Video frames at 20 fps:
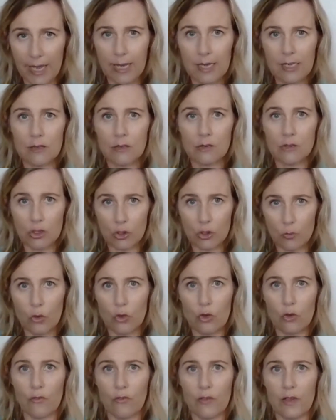Again,
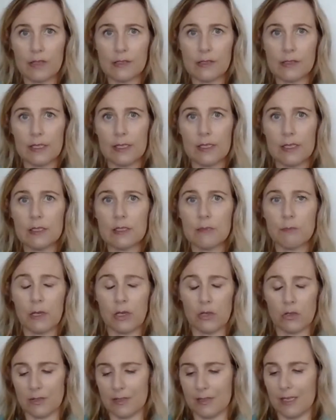do what your vet says,
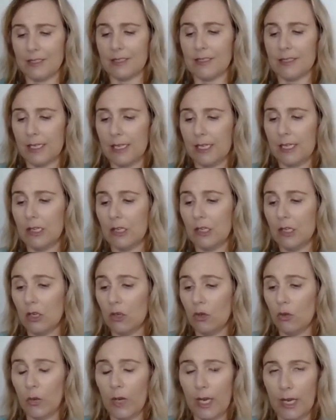because they're
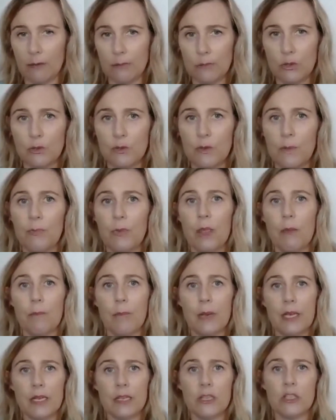seeing your animal,
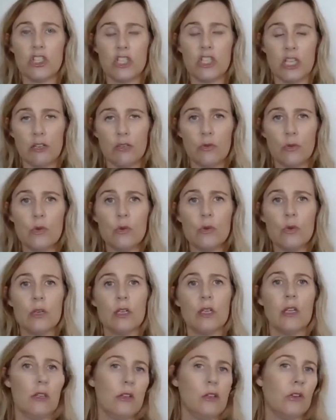but in
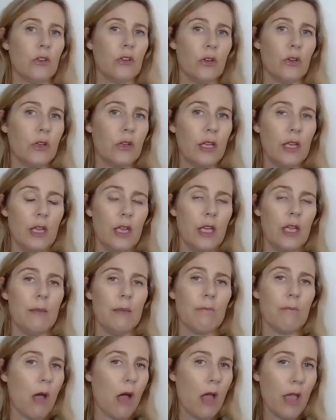general,
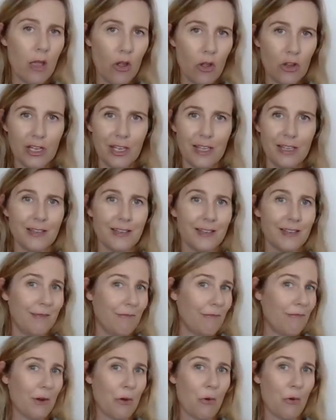it might only
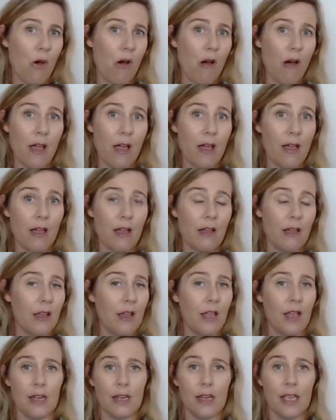
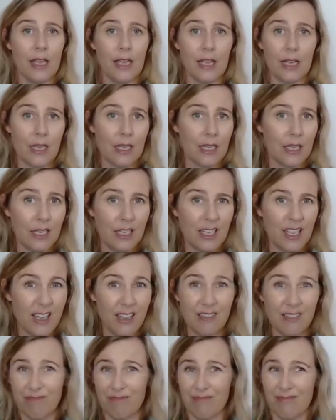require an ear
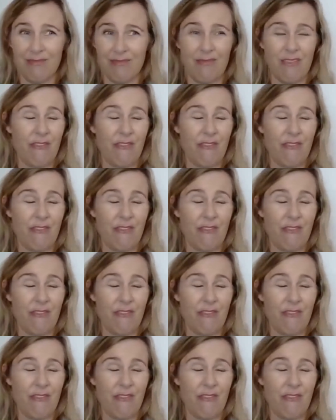cleaner